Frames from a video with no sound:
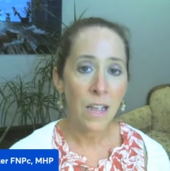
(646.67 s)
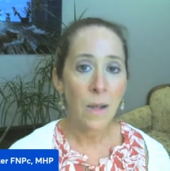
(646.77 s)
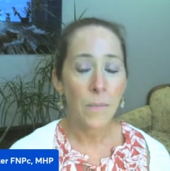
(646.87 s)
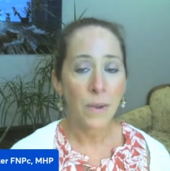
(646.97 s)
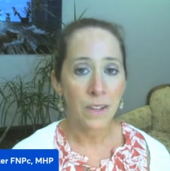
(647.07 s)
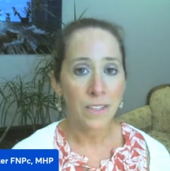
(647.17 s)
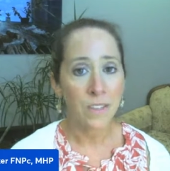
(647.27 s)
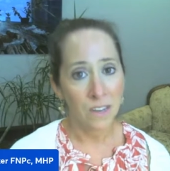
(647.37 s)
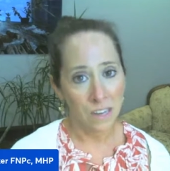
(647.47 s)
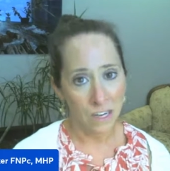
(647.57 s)
because they
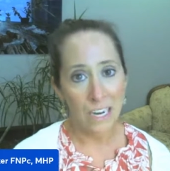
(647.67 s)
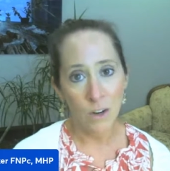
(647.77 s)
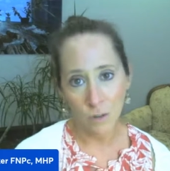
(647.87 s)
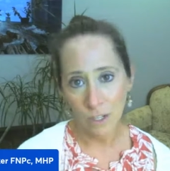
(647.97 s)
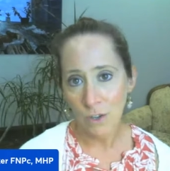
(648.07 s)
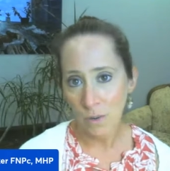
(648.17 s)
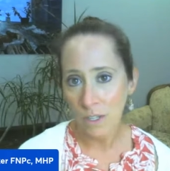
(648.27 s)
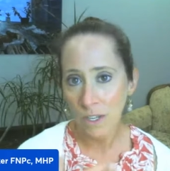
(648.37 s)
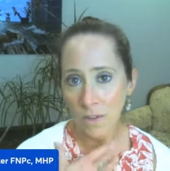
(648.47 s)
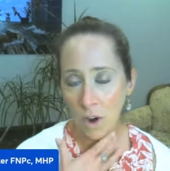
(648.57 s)
can increase your
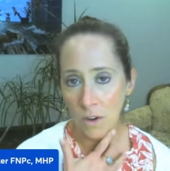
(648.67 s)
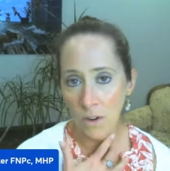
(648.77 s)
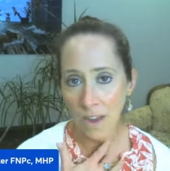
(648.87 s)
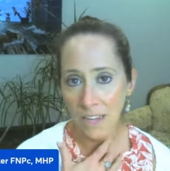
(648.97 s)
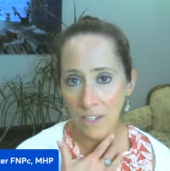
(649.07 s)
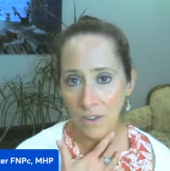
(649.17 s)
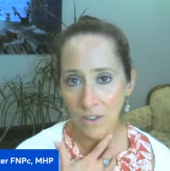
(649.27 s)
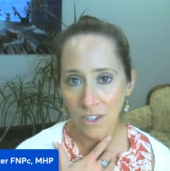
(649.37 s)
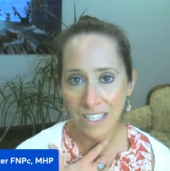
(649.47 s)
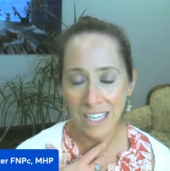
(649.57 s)
risk of cardiovascular
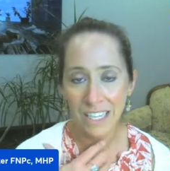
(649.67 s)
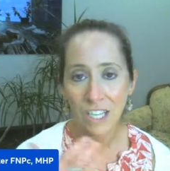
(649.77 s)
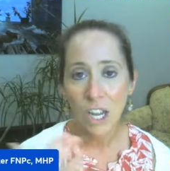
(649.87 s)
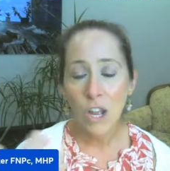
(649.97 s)
disease